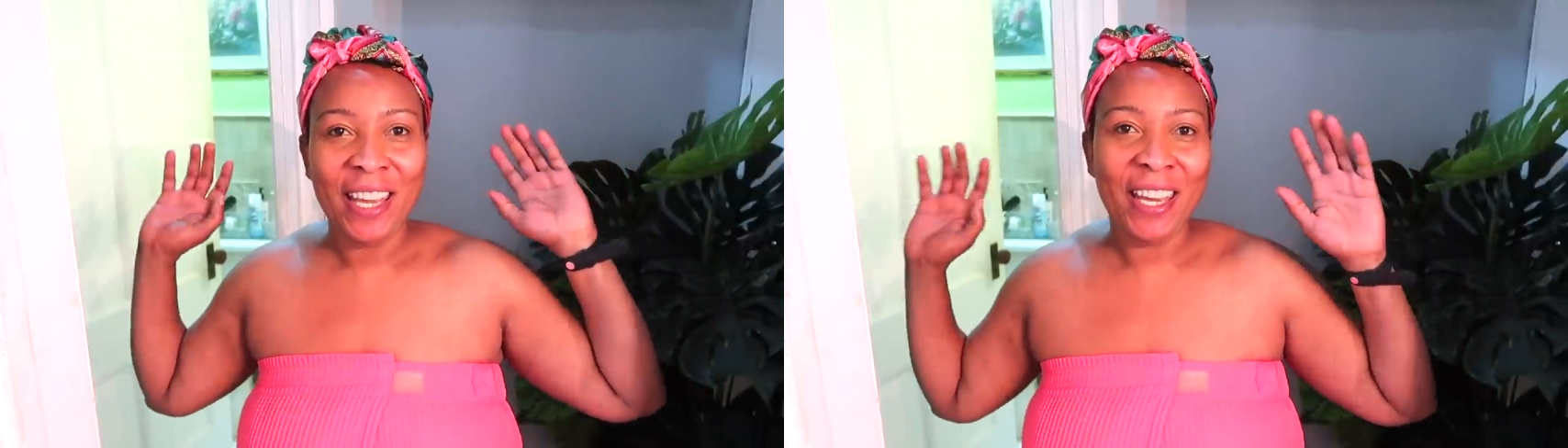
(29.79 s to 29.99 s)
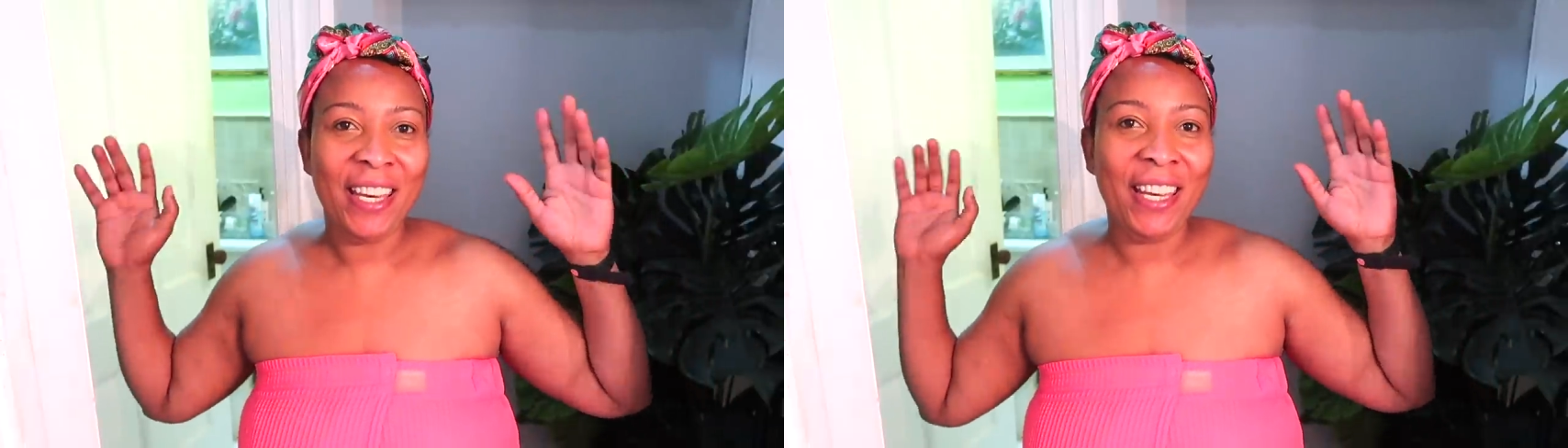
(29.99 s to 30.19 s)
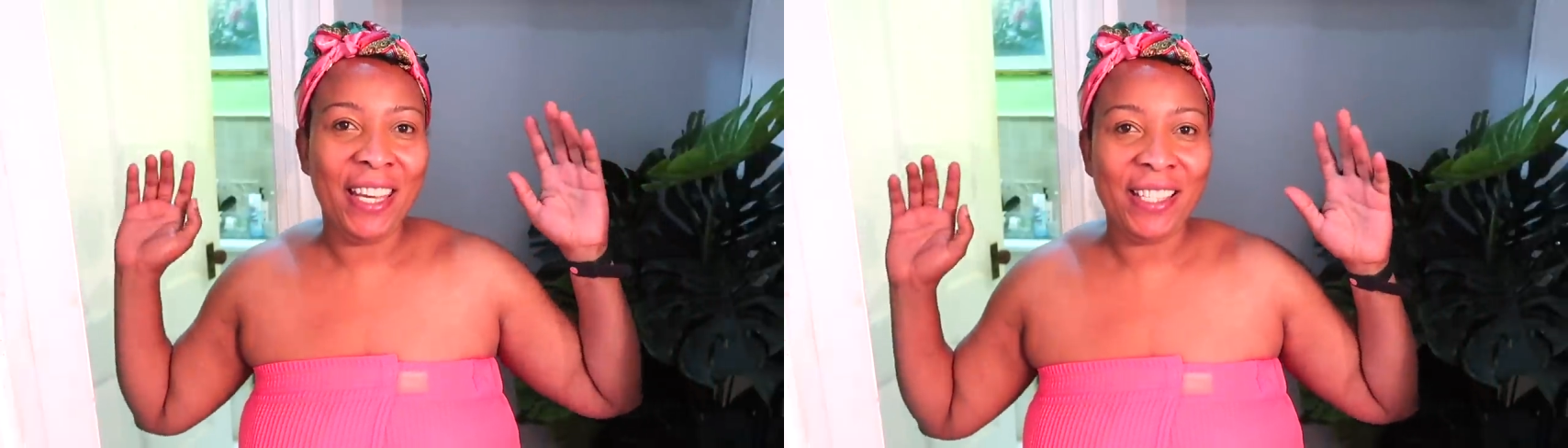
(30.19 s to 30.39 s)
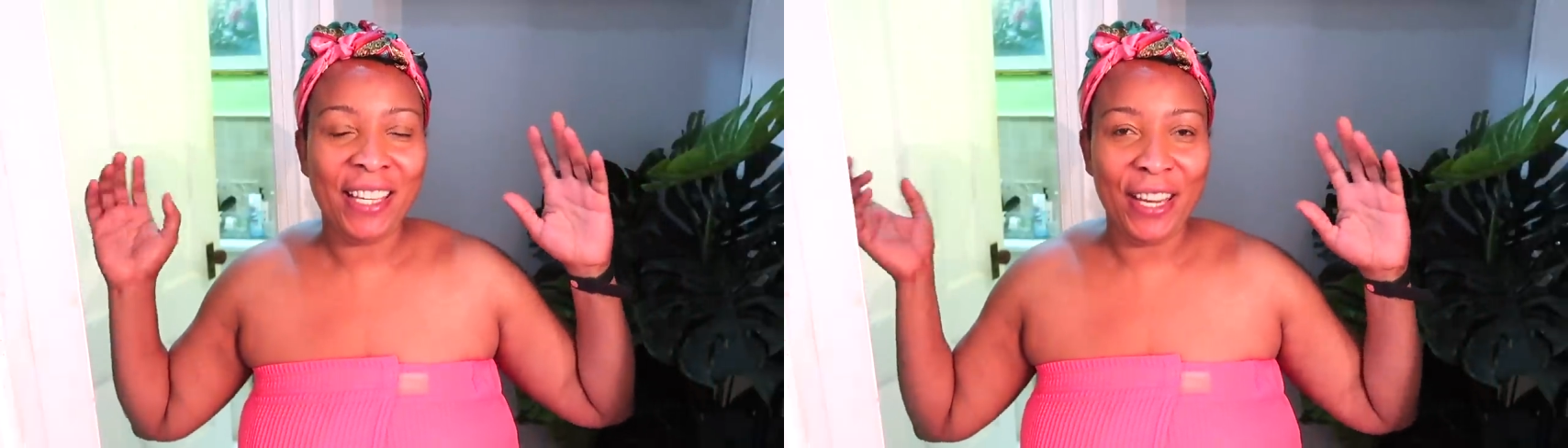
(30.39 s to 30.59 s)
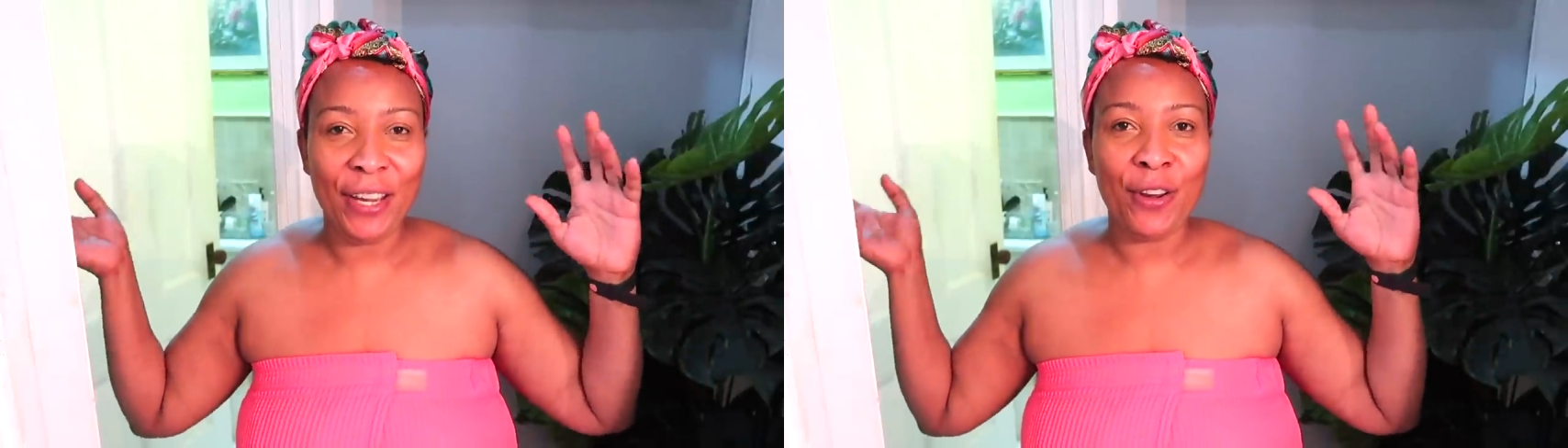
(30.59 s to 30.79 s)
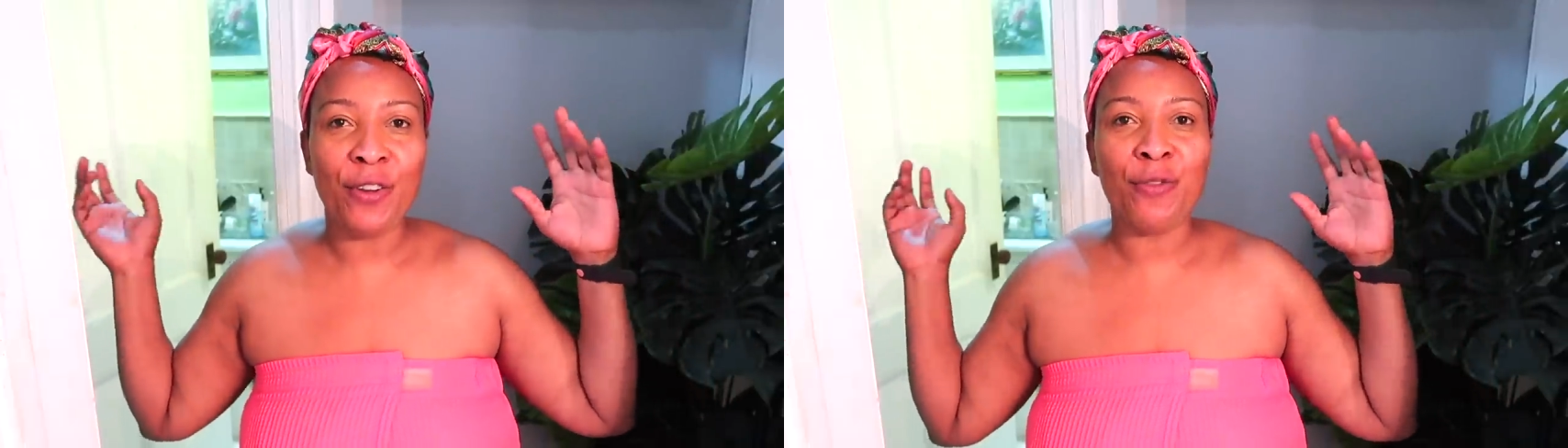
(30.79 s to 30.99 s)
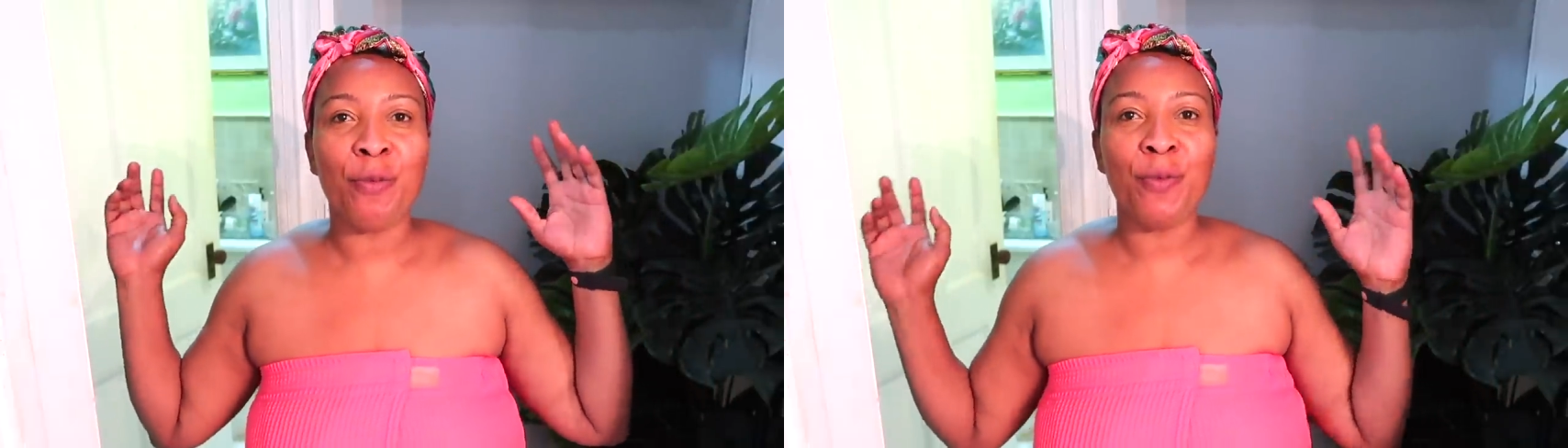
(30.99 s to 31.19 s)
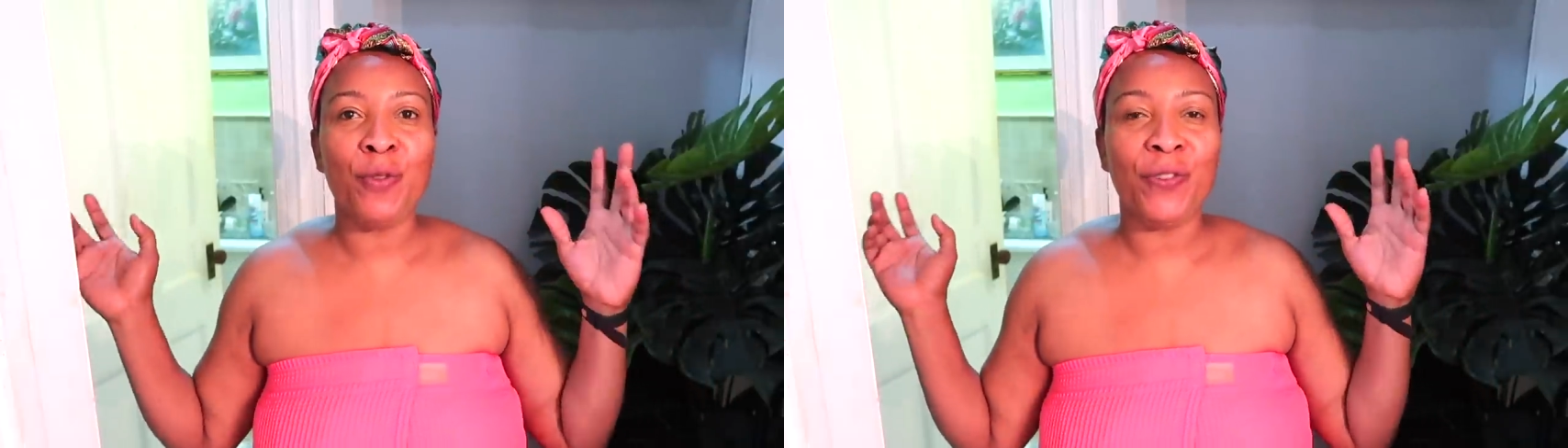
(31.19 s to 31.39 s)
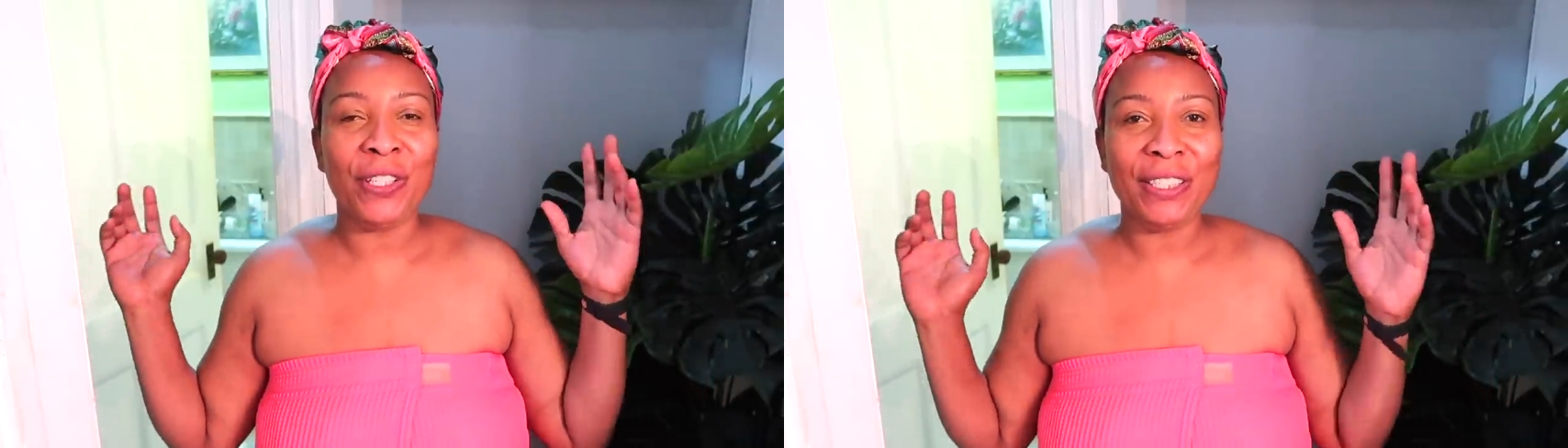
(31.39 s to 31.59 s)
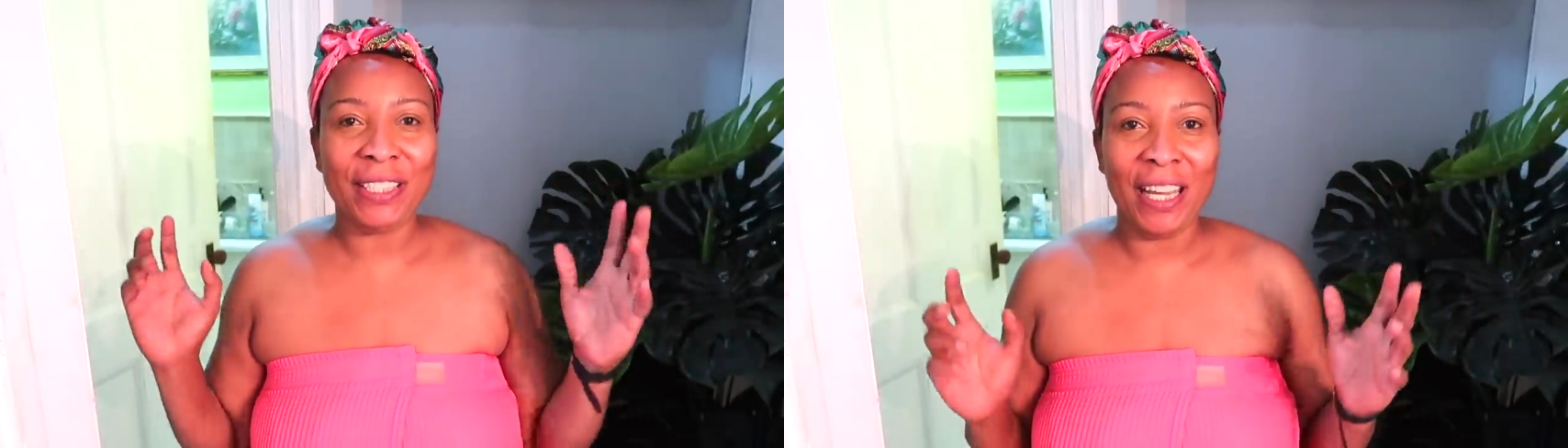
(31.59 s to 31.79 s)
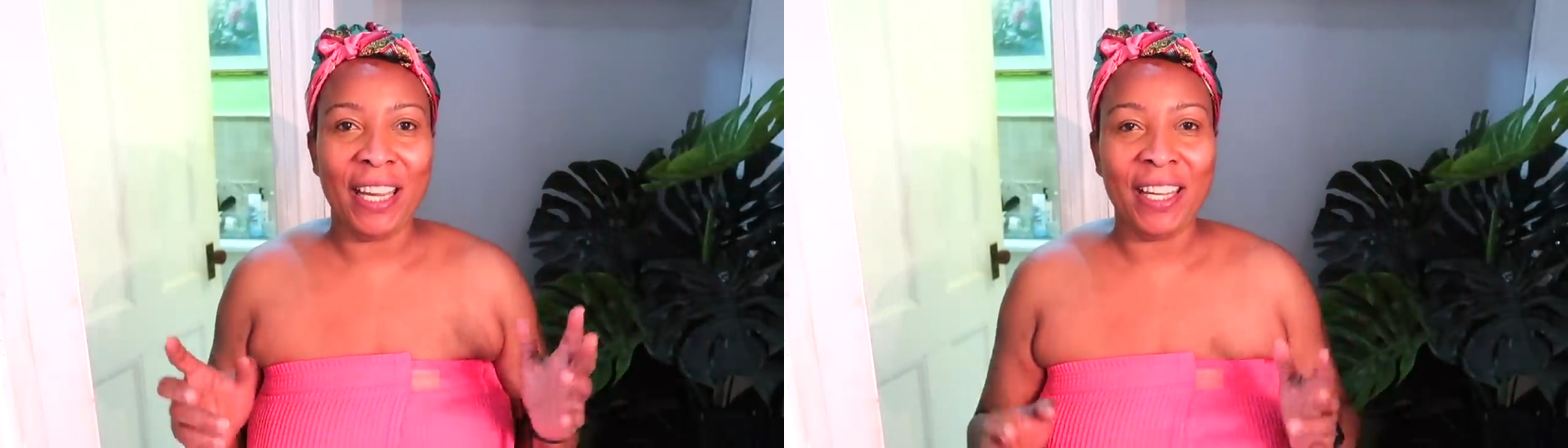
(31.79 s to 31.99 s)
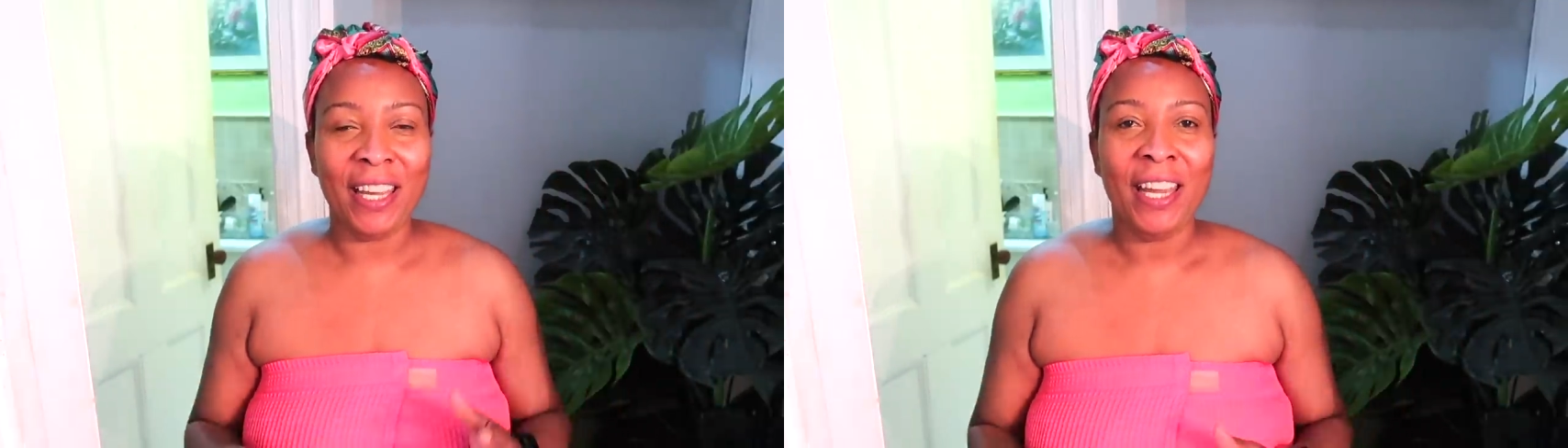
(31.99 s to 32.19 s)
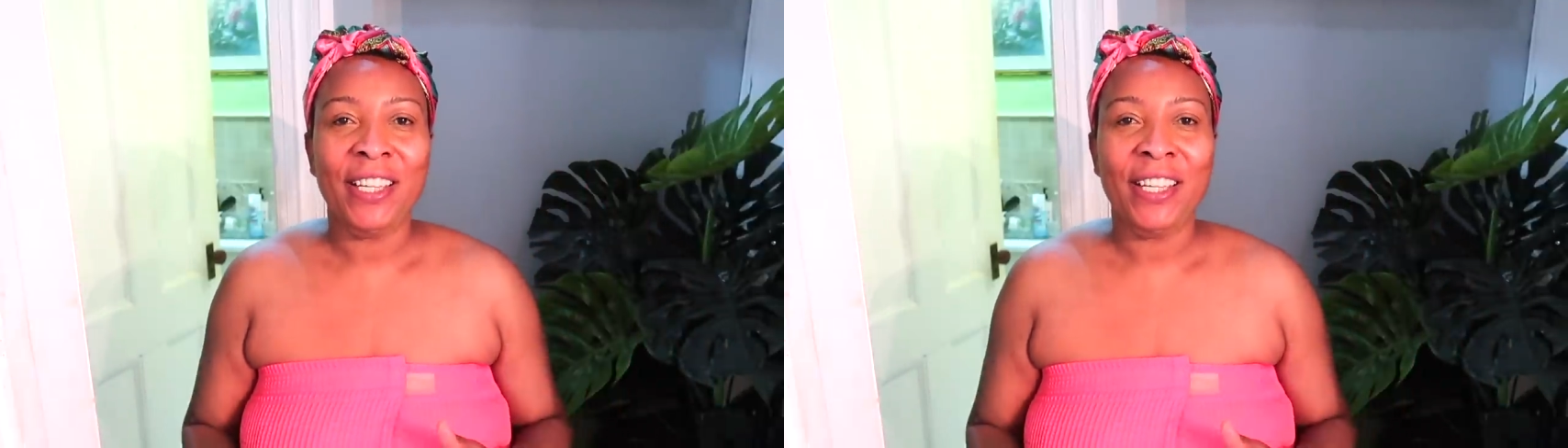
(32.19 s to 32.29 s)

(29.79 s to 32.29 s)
It is hair removal day.